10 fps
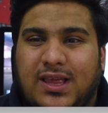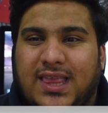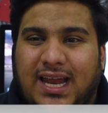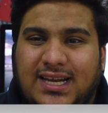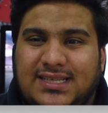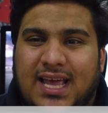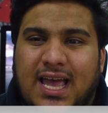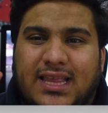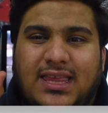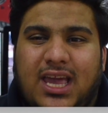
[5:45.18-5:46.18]
and that is
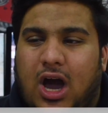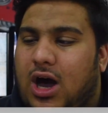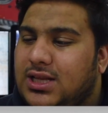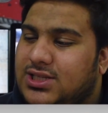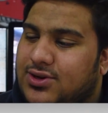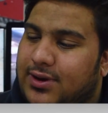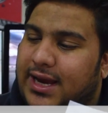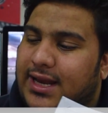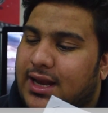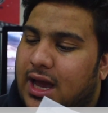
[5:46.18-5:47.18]
the
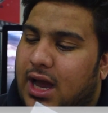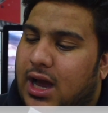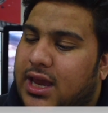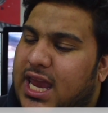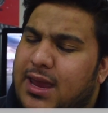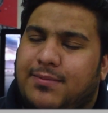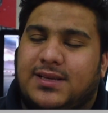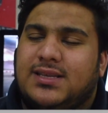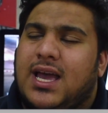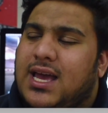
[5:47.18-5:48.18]
on-screen
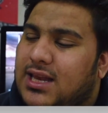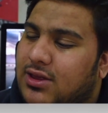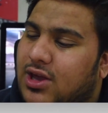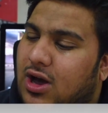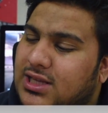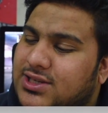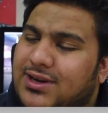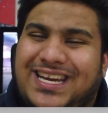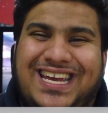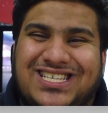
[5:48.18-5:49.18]
keys. Now the
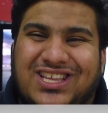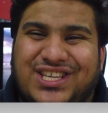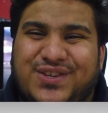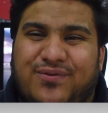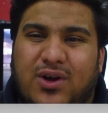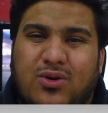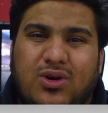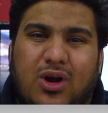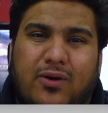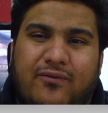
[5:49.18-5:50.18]
on-screen keys on this
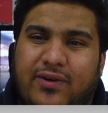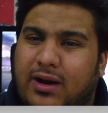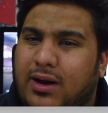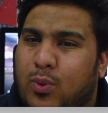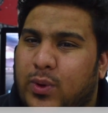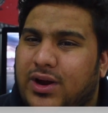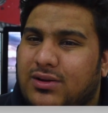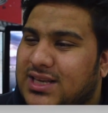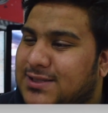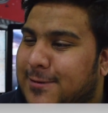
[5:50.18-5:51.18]
phone are very
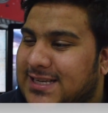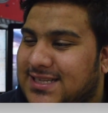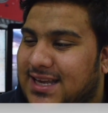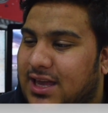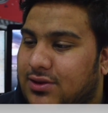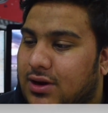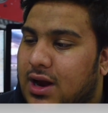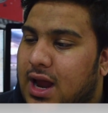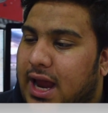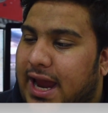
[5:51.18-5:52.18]
weirdly spaced together,
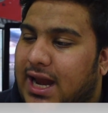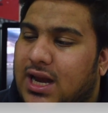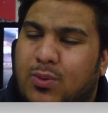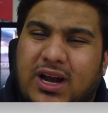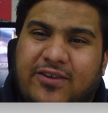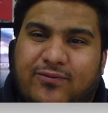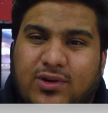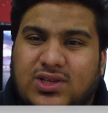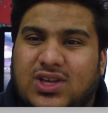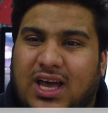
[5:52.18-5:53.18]
and when I
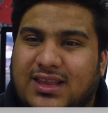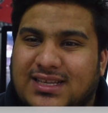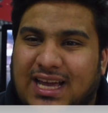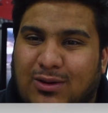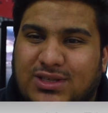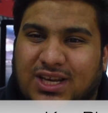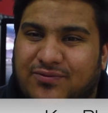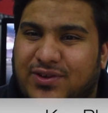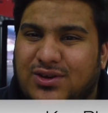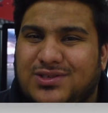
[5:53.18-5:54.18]
first saw this I was
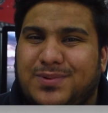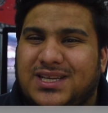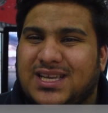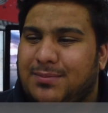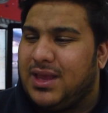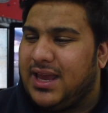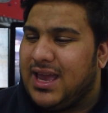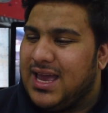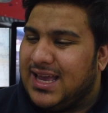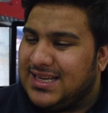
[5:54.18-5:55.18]
confused because I'm like,
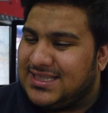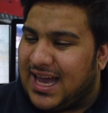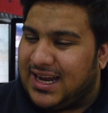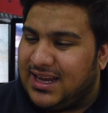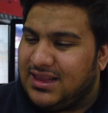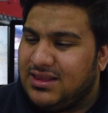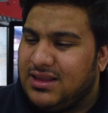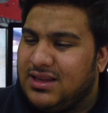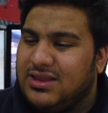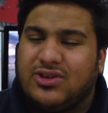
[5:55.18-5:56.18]
is that it?
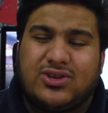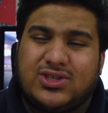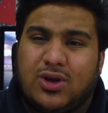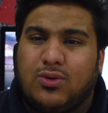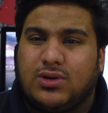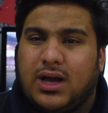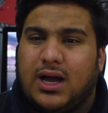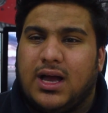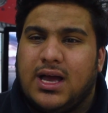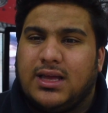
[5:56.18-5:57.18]
They're so
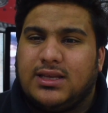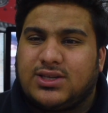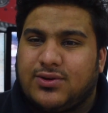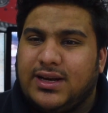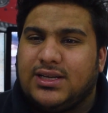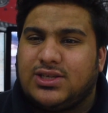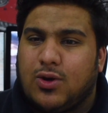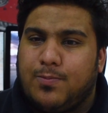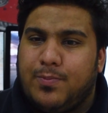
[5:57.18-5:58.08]
the screen is so